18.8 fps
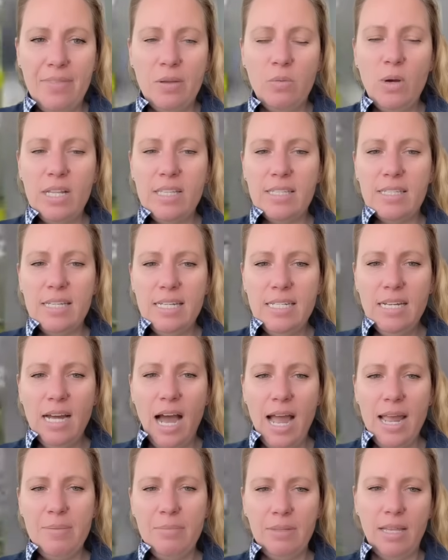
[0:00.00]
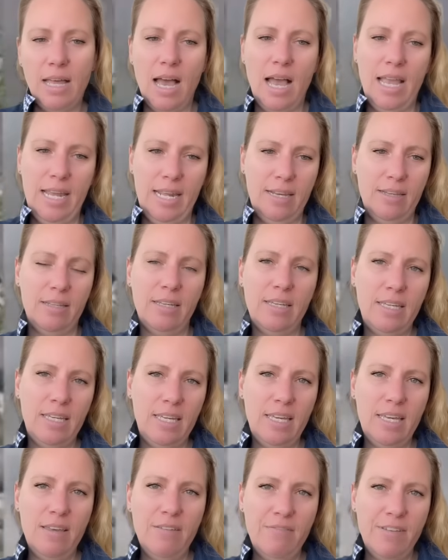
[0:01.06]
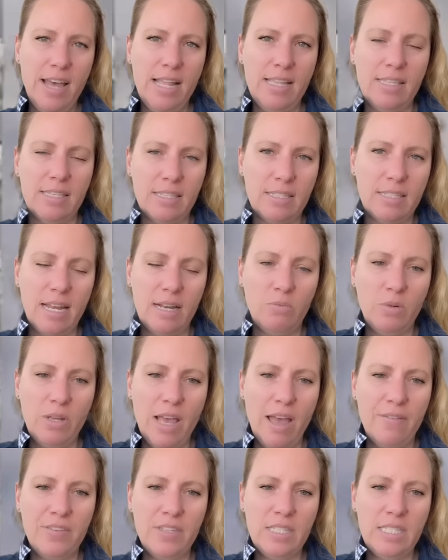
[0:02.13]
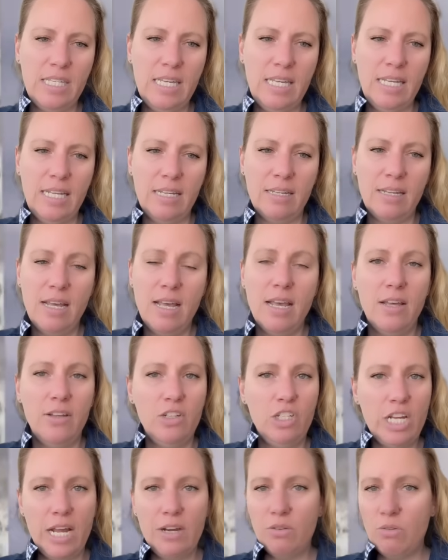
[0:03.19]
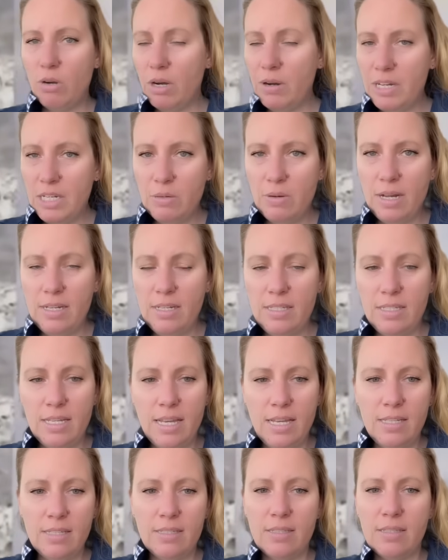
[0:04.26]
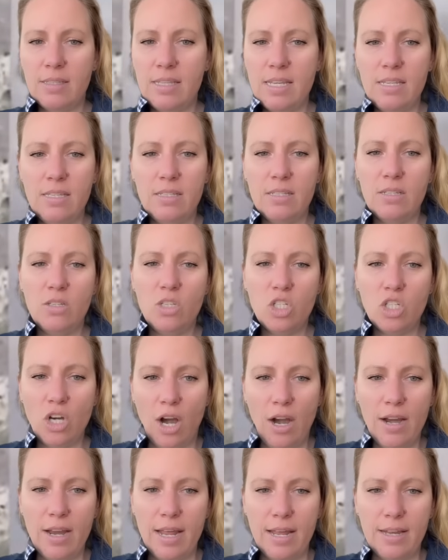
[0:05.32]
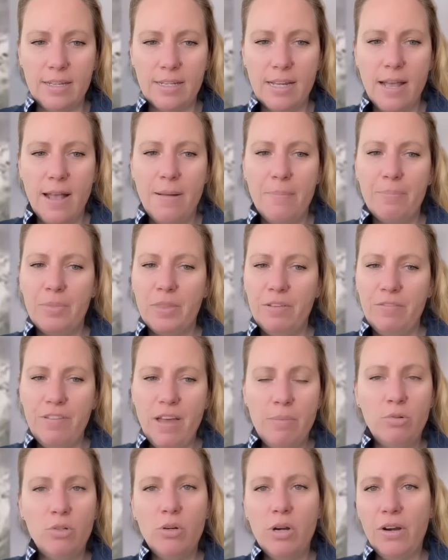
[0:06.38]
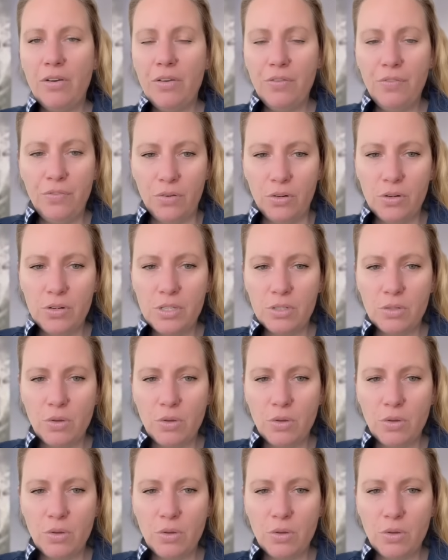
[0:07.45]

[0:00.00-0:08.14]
what's the timeline? The key events that we have seen, January 26th, this started. February 1st,